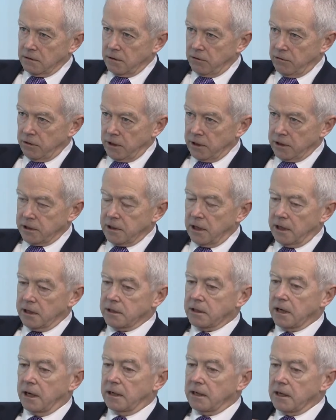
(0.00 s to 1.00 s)
on the real
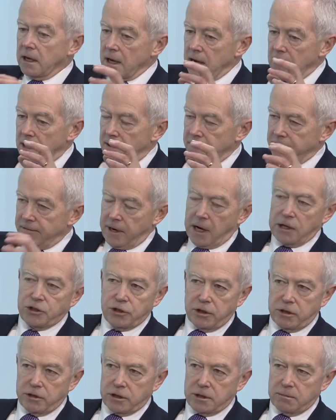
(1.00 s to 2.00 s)
estate side.
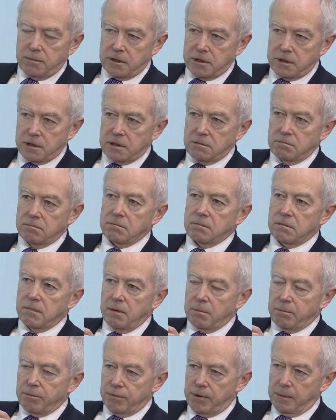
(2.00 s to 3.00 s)
Financial instruments,
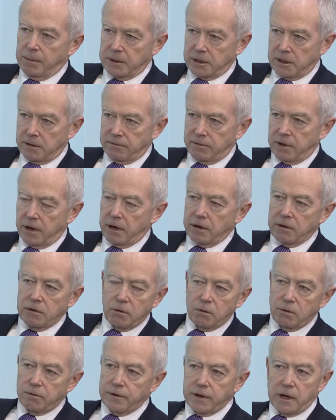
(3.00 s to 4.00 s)
primitive. There are
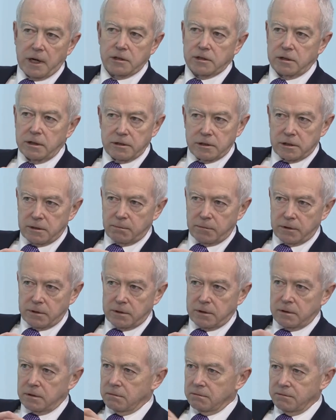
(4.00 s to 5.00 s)
no financial
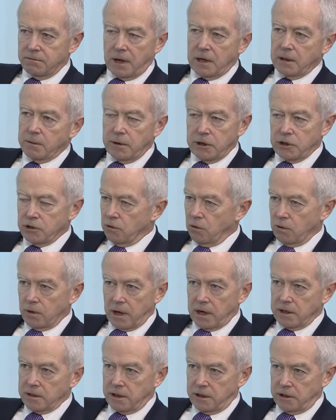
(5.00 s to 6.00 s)
instrument valuation
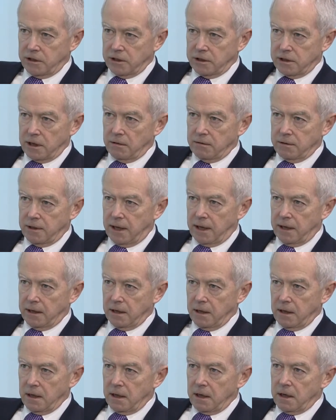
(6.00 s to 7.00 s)
organizations out
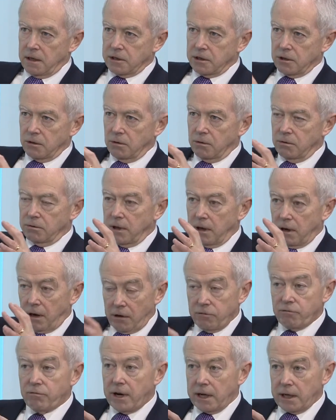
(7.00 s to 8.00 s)
there. So they're
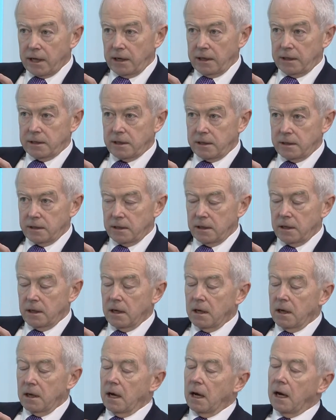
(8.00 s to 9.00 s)
unregulated.
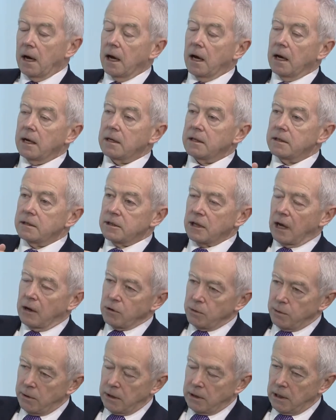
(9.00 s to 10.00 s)

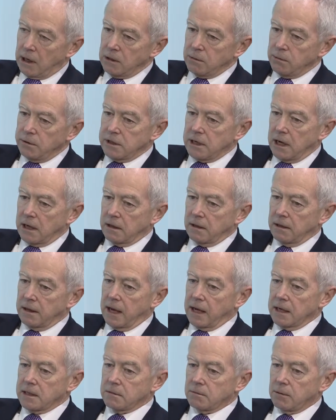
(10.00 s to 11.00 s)
How do we tackle
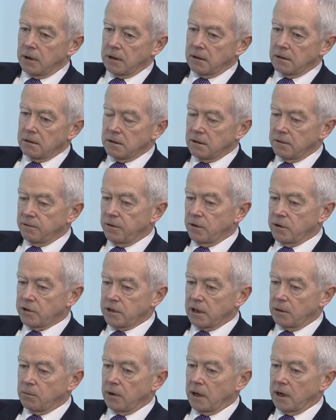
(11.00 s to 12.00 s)
that? Well, the
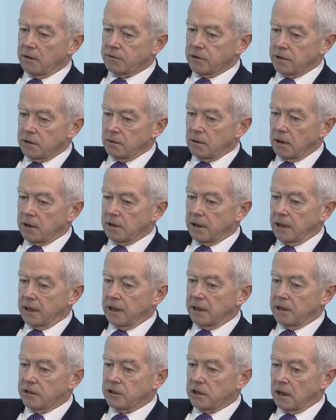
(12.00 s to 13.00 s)
first thing we have to do, I
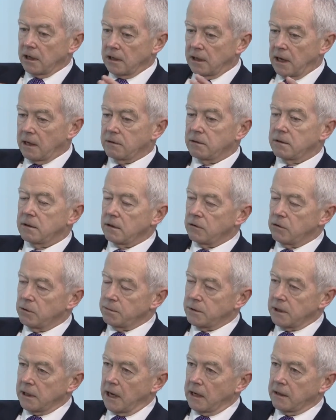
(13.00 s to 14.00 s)
think, is get the
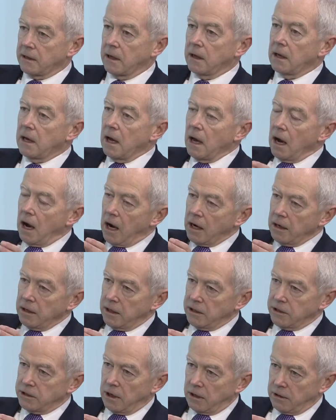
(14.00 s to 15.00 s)
group together
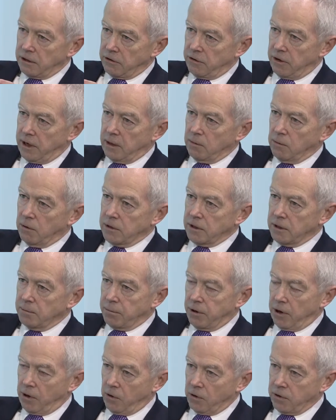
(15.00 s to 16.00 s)
and let's start agreeing what the
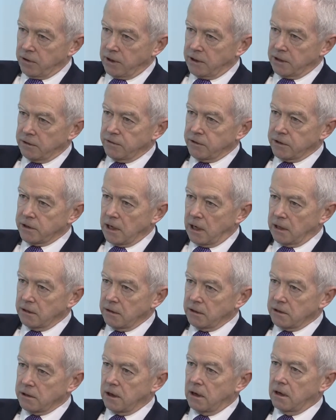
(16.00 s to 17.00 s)
priorities for standards